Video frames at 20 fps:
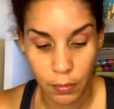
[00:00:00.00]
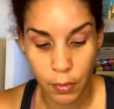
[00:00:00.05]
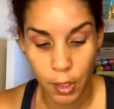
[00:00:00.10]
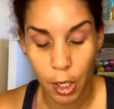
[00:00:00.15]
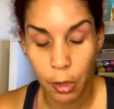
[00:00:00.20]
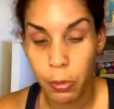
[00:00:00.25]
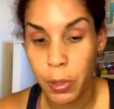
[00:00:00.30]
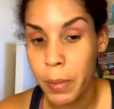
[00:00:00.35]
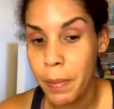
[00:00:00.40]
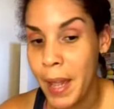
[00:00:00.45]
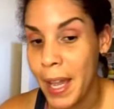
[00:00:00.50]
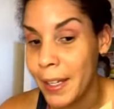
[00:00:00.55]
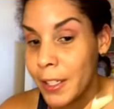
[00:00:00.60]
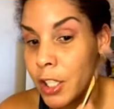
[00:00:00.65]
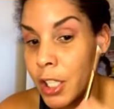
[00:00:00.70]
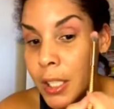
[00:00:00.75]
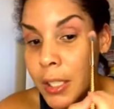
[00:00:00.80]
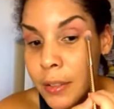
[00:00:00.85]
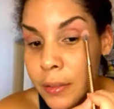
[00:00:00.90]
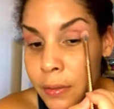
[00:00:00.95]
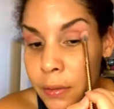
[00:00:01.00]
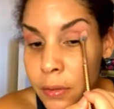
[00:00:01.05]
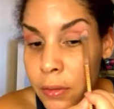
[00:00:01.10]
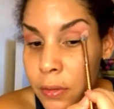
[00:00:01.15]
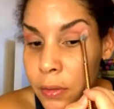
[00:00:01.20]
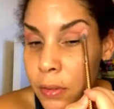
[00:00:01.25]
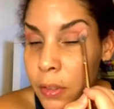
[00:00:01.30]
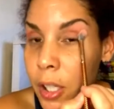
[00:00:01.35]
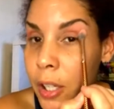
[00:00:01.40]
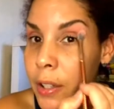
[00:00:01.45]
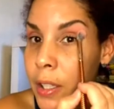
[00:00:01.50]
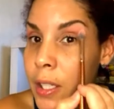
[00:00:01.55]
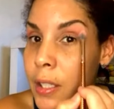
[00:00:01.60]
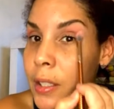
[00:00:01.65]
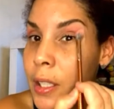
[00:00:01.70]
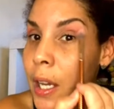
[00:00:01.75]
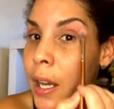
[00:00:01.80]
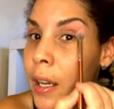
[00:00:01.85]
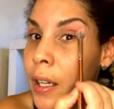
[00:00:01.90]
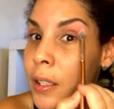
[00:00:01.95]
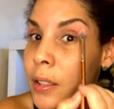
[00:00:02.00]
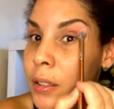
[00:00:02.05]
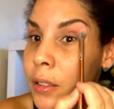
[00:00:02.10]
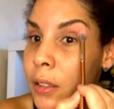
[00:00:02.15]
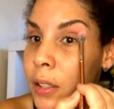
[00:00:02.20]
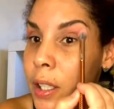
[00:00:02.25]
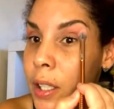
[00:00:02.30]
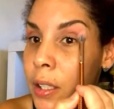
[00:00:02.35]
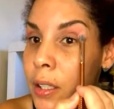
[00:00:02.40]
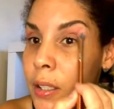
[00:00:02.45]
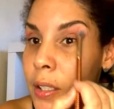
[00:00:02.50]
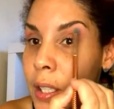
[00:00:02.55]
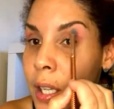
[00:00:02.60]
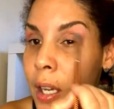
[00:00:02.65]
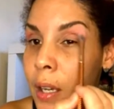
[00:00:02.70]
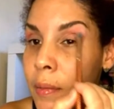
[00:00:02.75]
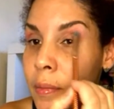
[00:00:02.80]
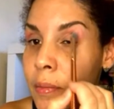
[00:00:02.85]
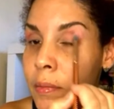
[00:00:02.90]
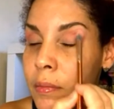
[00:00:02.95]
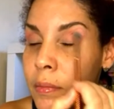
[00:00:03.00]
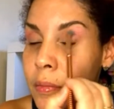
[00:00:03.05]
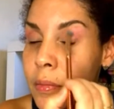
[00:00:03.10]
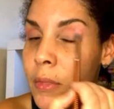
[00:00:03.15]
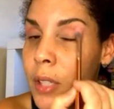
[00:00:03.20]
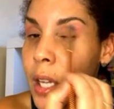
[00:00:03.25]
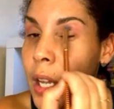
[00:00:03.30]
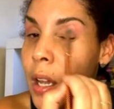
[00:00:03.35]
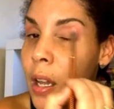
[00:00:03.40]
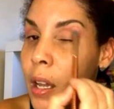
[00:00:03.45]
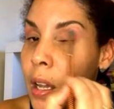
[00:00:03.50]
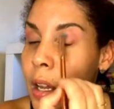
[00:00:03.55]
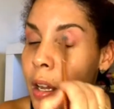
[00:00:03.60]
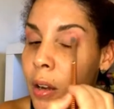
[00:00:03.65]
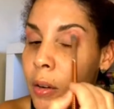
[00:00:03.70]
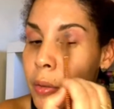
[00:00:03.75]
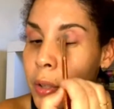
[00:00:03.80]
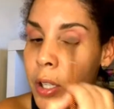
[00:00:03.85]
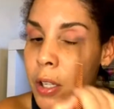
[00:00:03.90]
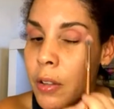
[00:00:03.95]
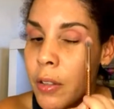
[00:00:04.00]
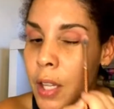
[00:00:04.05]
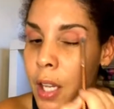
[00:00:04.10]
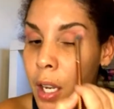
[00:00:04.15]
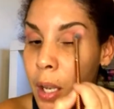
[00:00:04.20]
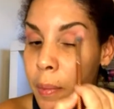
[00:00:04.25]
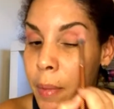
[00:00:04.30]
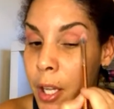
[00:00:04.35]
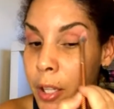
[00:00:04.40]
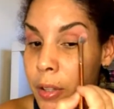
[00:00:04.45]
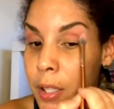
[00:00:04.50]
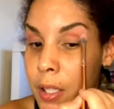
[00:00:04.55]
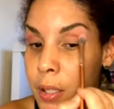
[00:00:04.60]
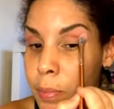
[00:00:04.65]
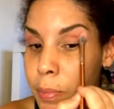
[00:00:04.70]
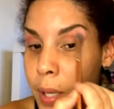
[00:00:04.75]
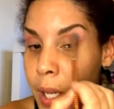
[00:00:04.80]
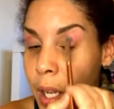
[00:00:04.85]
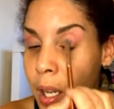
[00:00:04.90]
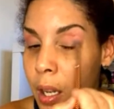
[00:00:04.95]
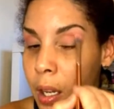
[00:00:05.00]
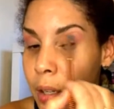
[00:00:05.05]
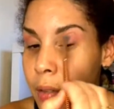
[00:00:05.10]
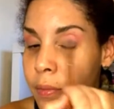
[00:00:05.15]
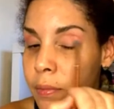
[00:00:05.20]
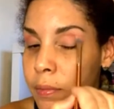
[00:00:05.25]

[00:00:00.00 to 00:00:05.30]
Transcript: Are we matching? Are these eyes looking the same? What do you think about this pink?